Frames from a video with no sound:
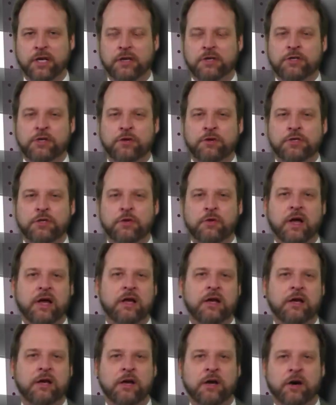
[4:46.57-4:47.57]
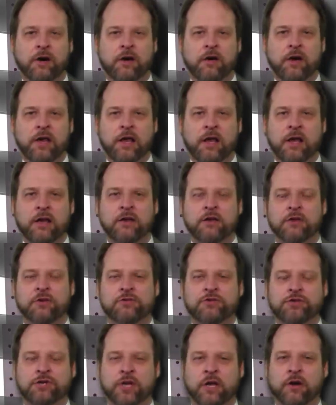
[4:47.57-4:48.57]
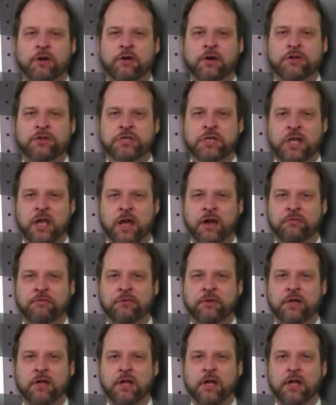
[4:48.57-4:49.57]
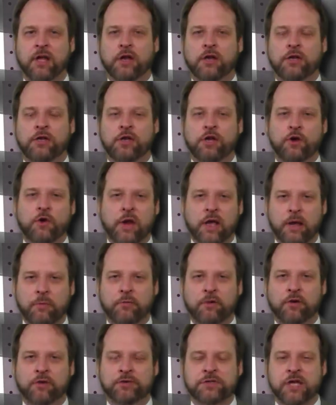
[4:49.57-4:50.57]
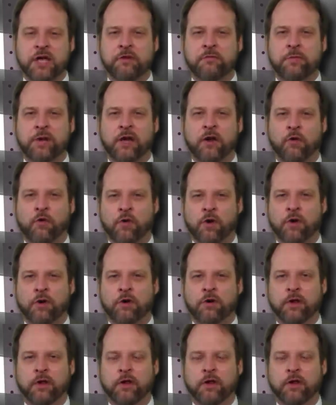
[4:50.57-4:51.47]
Due to a year-end generous gift, new hymnals have been ordered.